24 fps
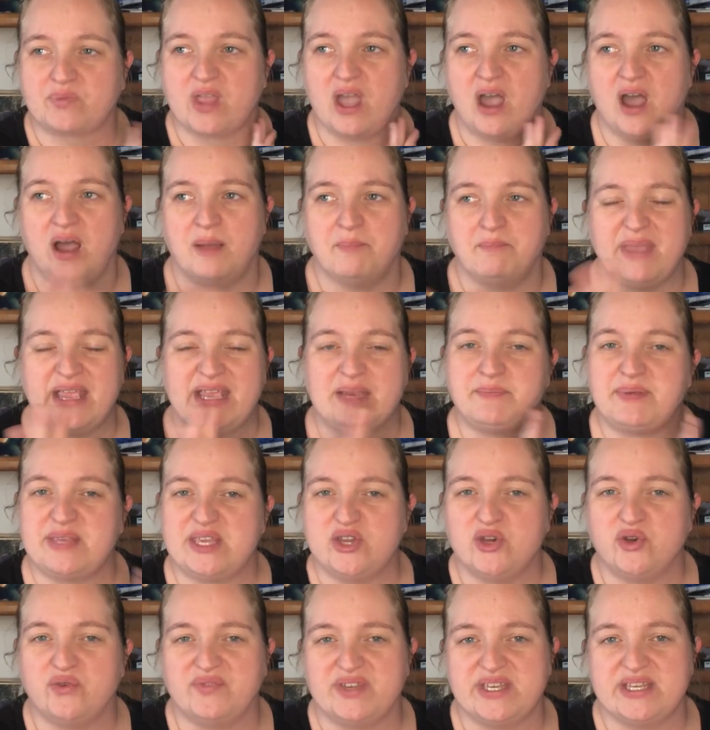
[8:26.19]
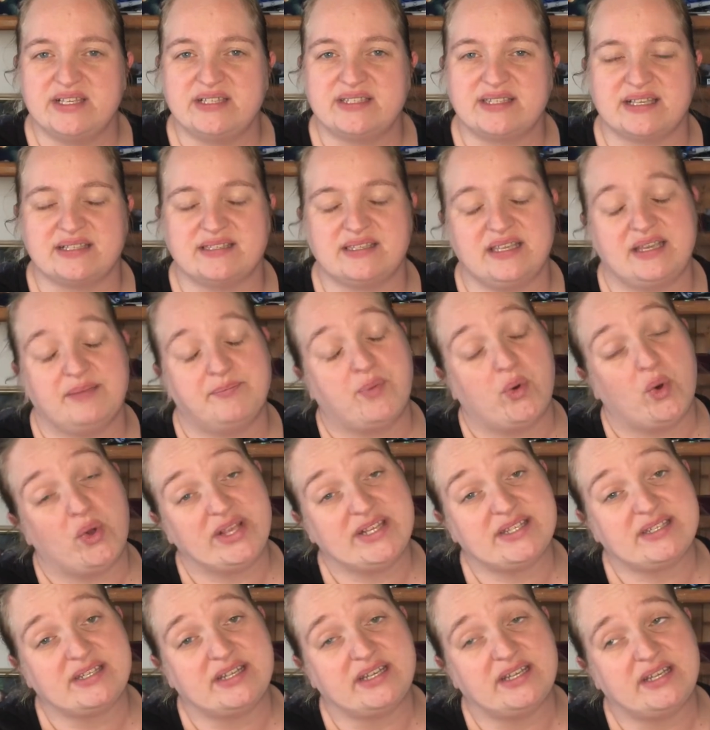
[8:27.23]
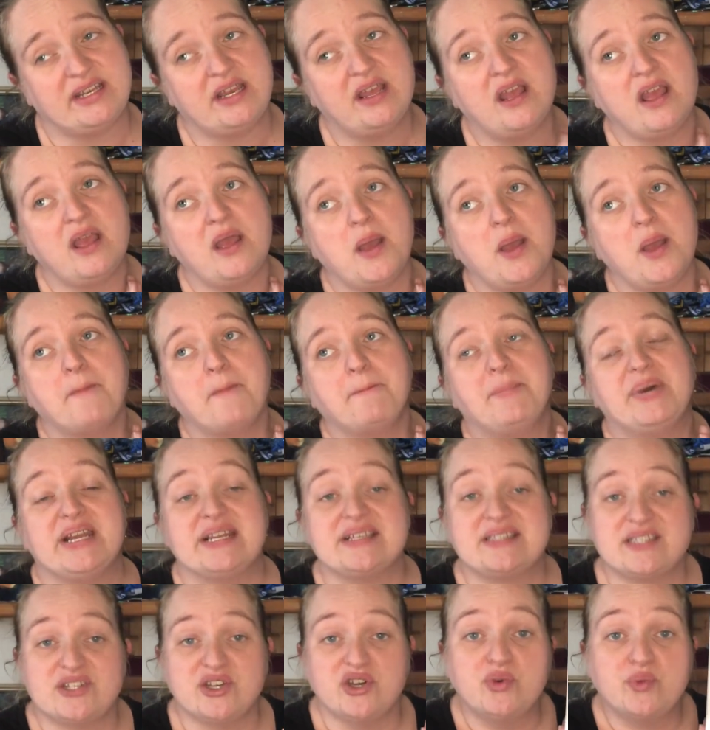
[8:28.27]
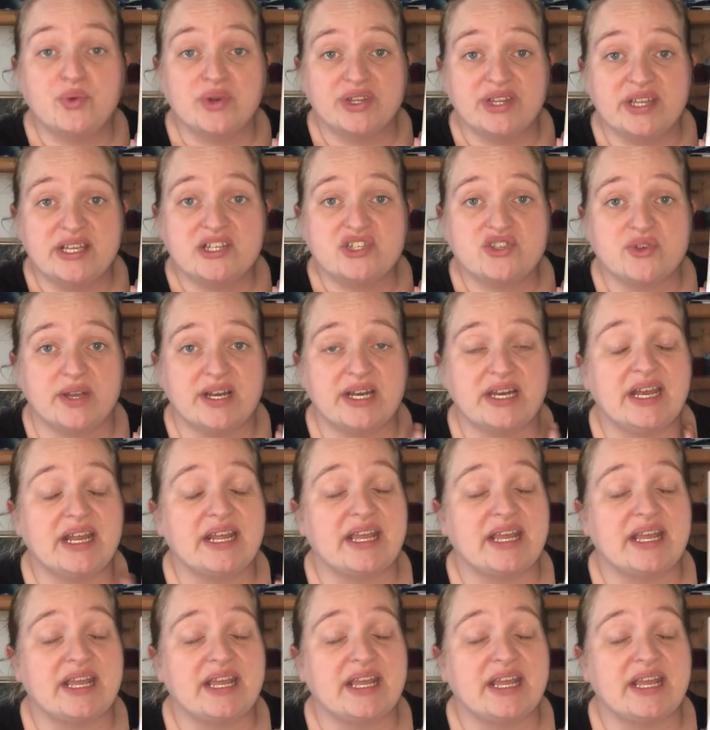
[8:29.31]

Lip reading: main POVs as the boys did, but I still really enjoyed it.